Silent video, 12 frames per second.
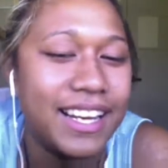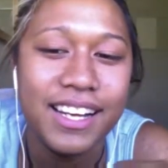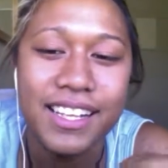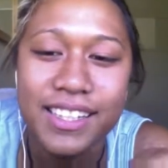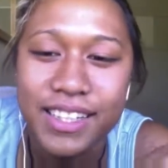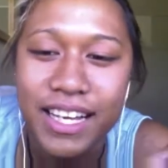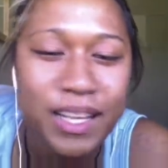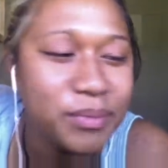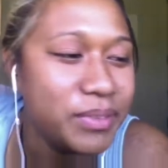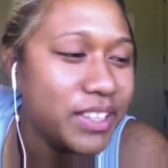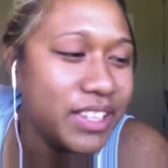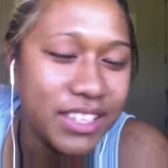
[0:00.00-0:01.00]
I'm
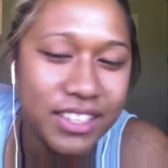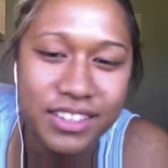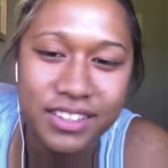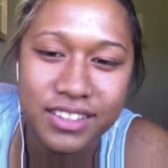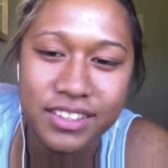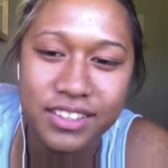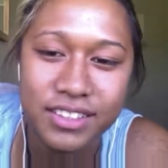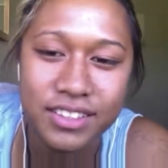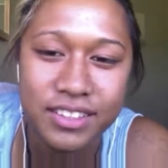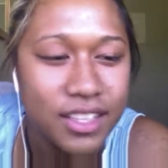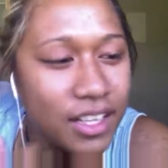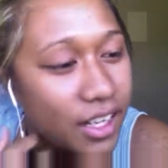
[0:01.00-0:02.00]
doing another
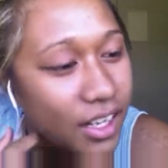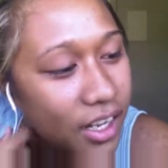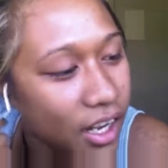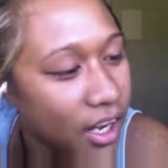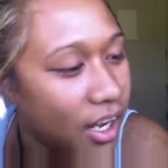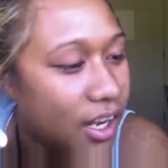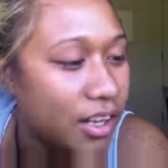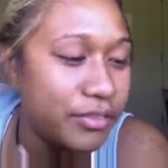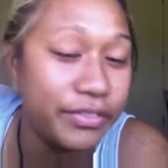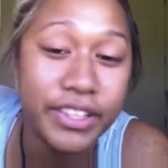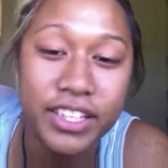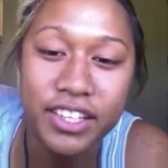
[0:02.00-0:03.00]

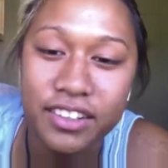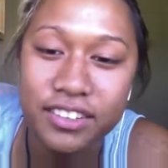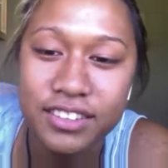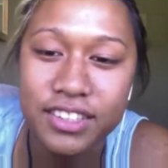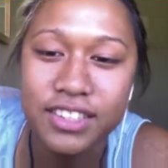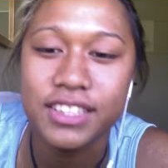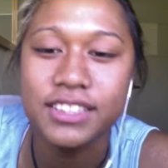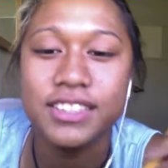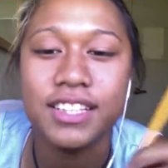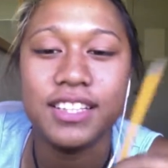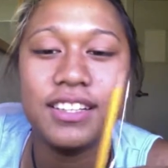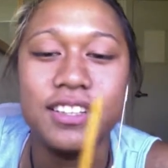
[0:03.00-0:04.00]
video because
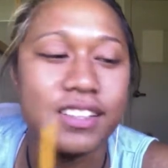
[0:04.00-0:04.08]
I